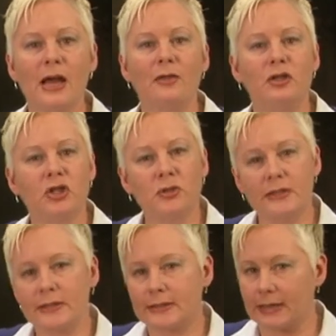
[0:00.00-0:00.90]
the
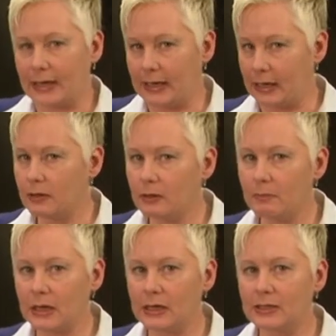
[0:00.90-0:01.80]
juices stay in the
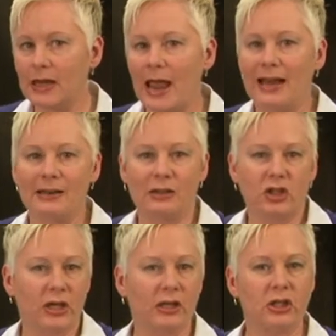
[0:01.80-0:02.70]
meat and the
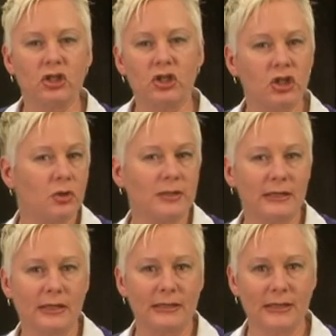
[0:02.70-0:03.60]
chicken is
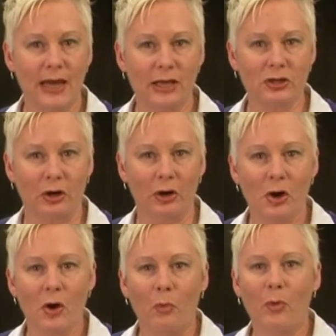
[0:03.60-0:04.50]
juicy and tender
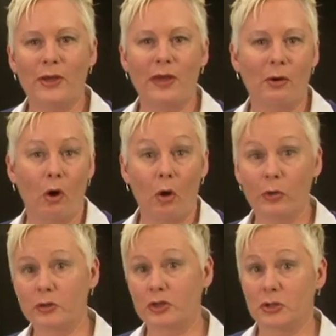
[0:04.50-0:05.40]
without all
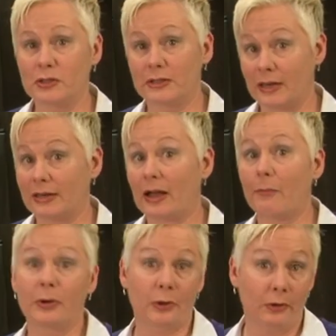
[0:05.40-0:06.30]
those juices ending
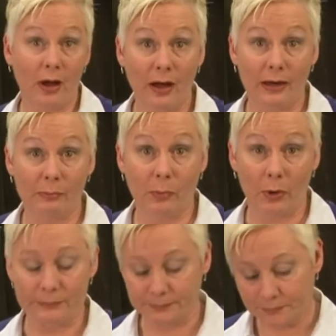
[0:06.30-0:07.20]
up on your cutting board.